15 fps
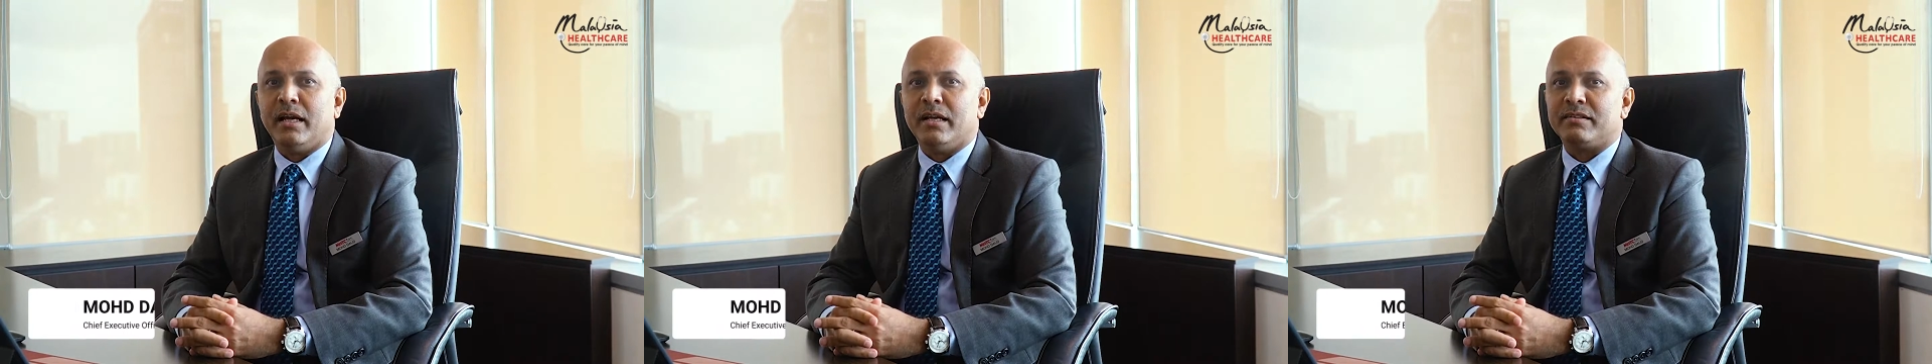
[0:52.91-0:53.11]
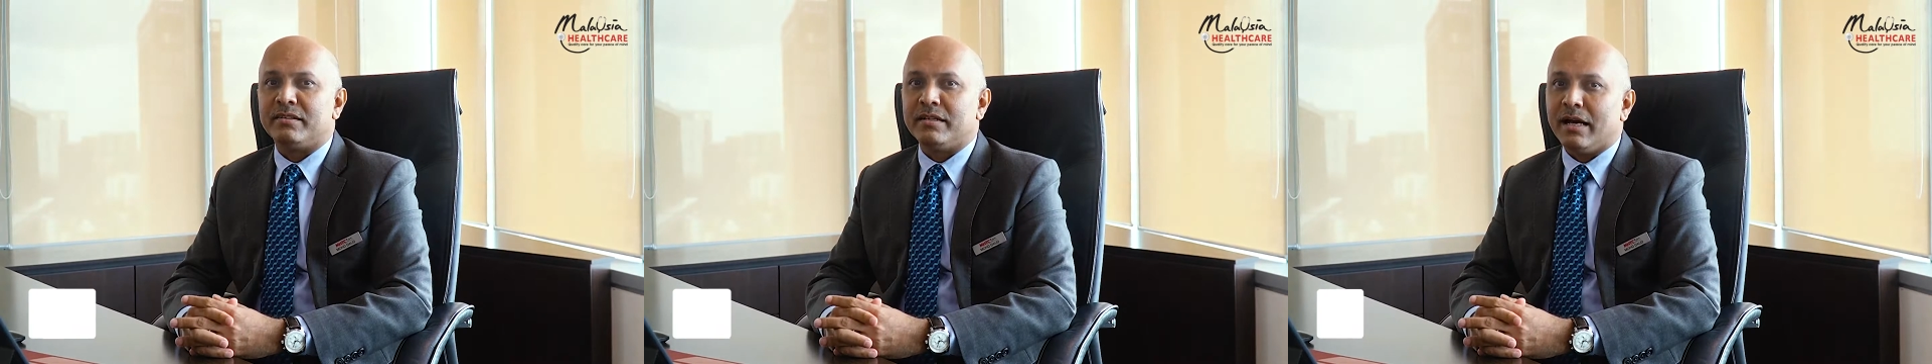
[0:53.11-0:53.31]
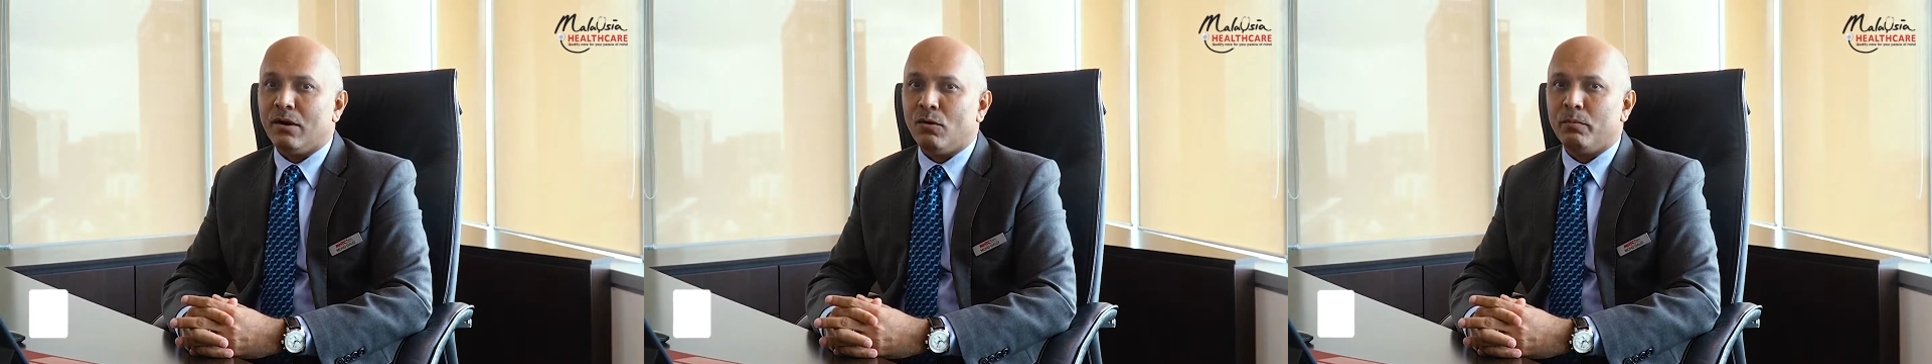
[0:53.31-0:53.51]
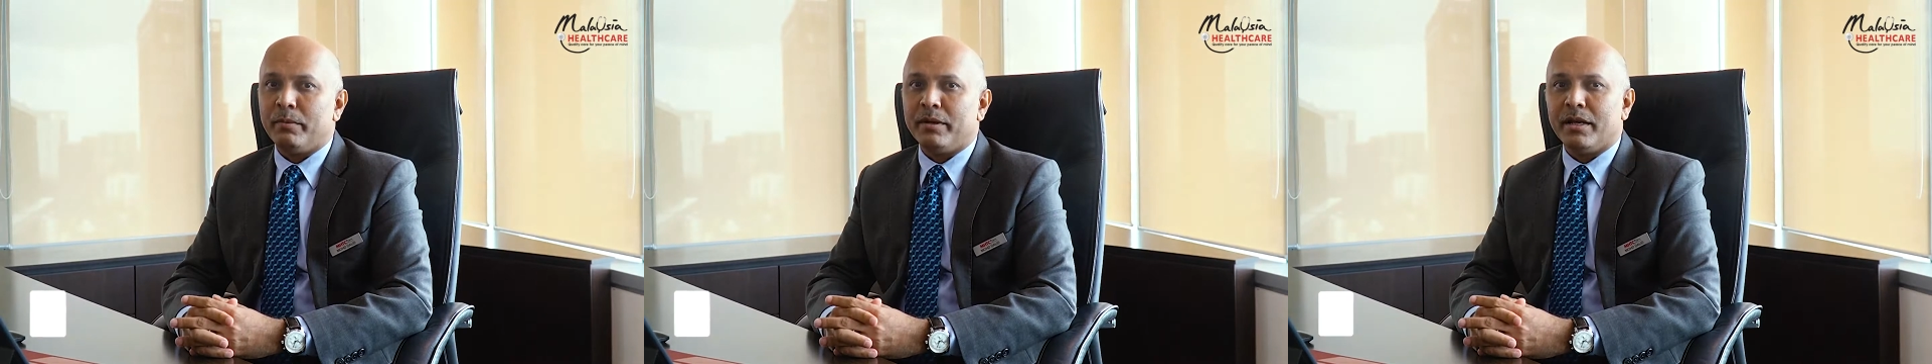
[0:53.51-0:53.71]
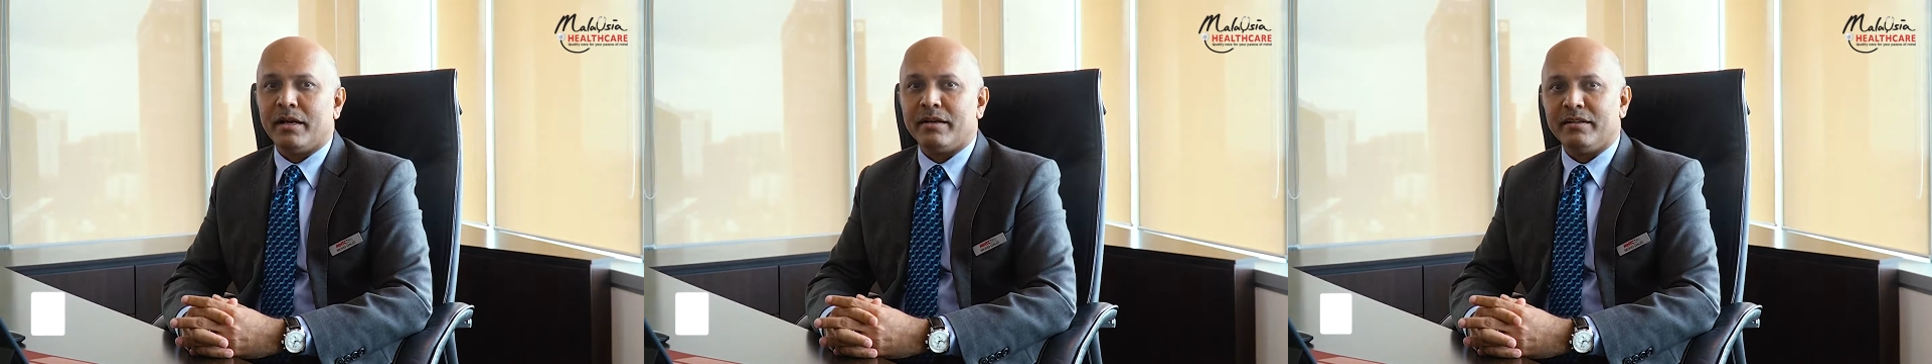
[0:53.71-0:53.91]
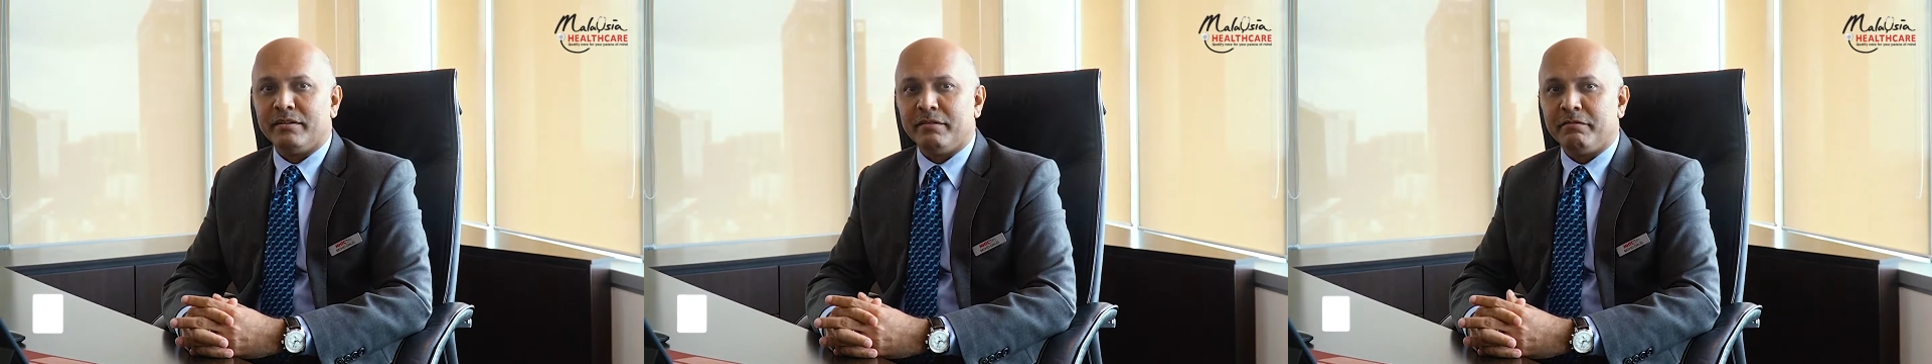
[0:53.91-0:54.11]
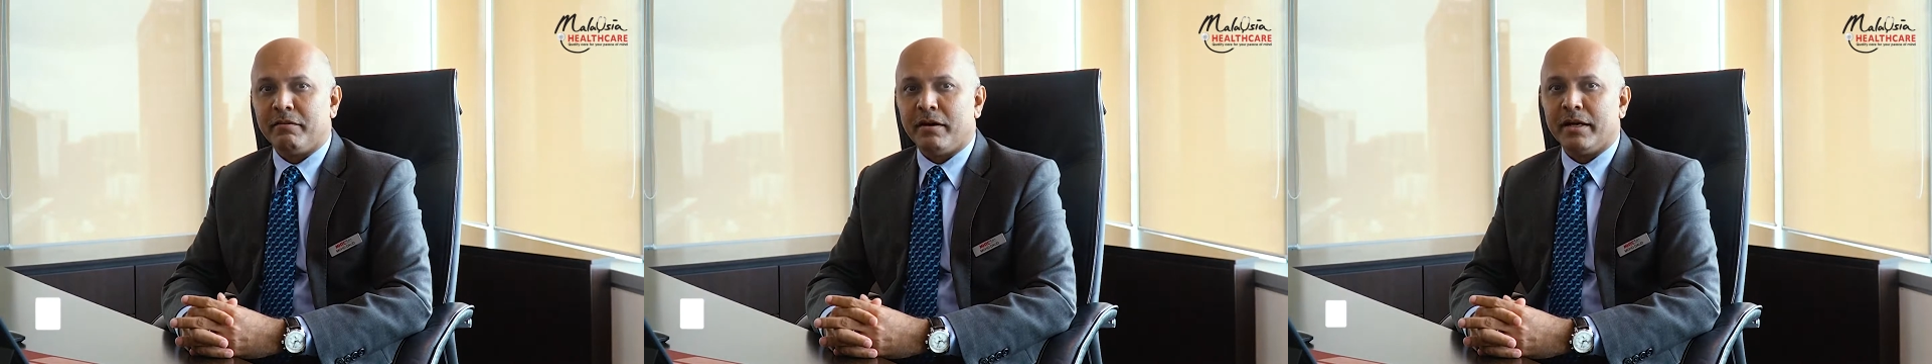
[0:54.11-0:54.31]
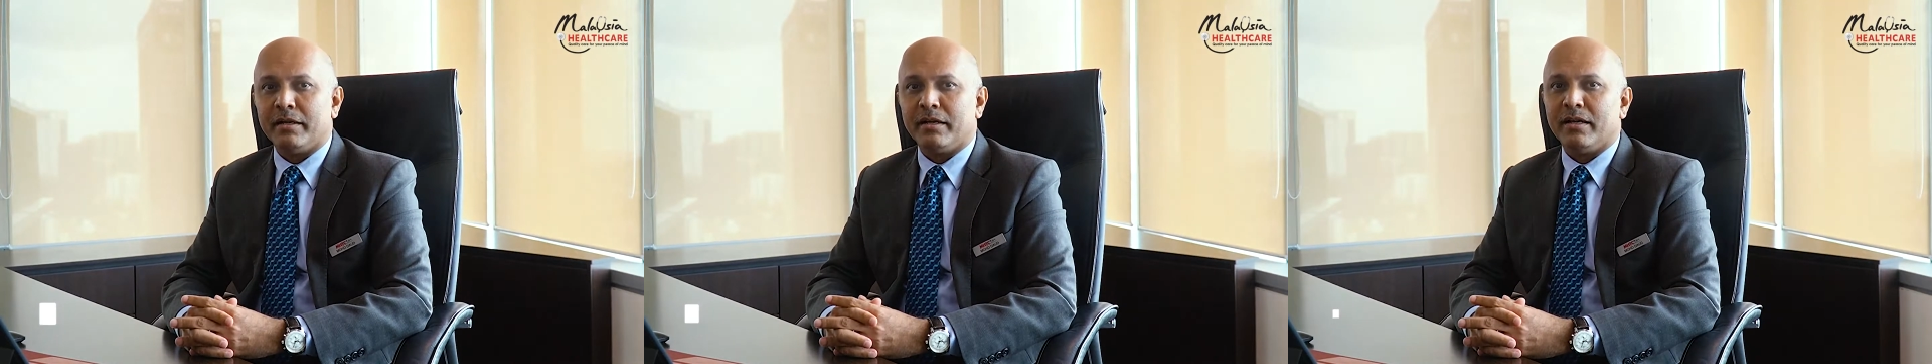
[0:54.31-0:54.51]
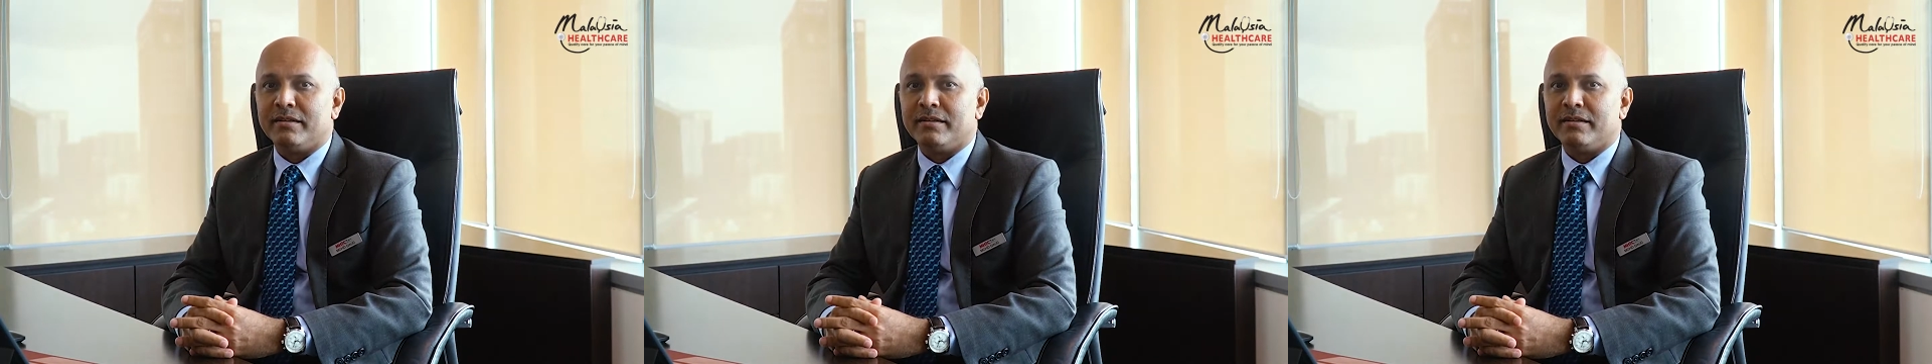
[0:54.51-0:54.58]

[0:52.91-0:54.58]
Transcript: has now been identified